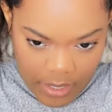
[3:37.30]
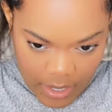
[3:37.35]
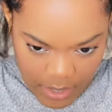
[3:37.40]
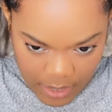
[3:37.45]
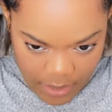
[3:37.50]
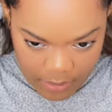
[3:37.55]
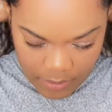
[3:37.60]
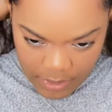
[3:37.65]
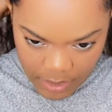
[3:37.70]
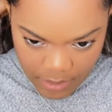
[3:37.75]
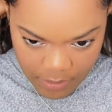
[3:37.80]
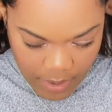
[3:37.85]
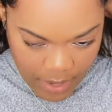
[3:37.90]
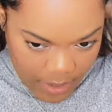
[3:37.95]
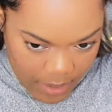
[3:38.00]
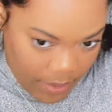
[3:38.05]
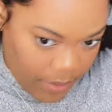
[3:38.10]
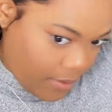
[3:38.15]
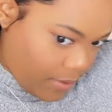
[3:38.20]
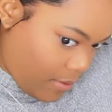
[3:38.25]
of my
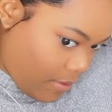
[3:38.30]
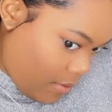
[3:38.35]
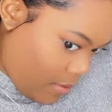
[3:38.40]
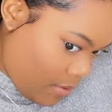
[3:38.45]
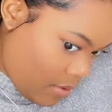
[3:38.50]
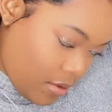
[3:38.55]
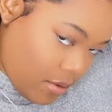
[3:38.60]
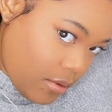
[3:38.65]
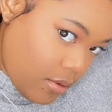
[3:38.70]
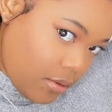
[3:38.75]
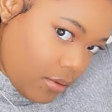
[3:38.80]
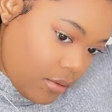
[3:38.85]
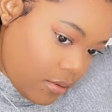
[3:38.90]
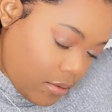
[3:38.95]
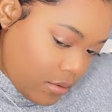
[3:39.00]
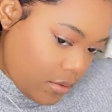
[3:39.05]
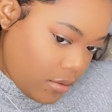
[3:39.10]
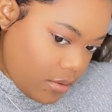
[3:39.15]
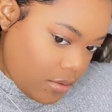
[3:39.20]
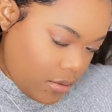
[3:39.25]
braids, and then I
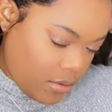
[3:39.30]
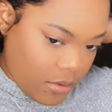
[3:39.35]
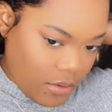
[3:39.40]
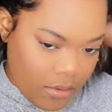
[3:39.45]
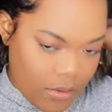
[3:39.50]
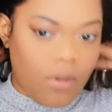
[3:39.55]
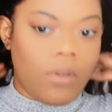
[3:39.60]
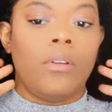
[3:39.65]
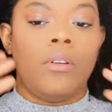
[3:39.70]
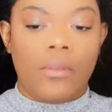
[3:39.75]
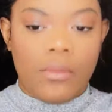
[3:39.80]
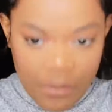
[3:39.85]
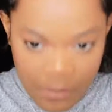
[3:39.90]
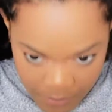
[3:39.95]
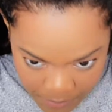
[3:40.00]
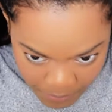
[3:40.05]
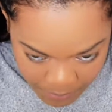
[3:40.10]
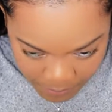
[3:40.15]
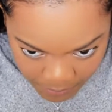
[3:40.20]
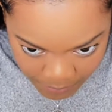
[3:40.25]
use the
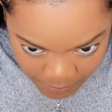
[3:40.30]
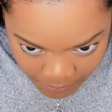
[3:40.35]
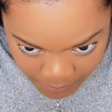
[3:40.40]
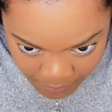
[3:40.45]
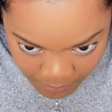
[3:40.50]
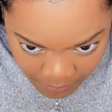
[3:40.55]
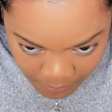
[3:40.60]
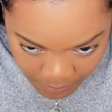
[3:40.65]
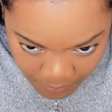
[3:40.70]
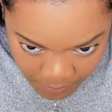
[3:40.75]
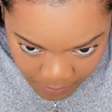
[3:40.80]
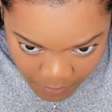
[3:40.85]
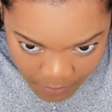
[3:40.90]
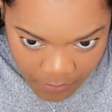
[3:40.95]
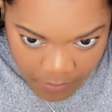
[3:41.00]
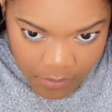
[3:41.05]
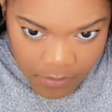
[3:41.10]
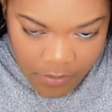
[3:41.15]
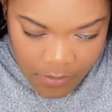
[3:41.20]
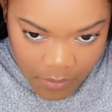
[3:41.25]
wig clip and
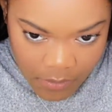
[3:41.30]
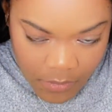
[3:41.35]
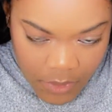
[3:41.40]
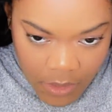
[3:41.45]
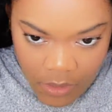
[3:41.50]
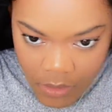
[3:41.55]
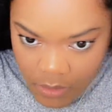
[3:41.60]
I pretty much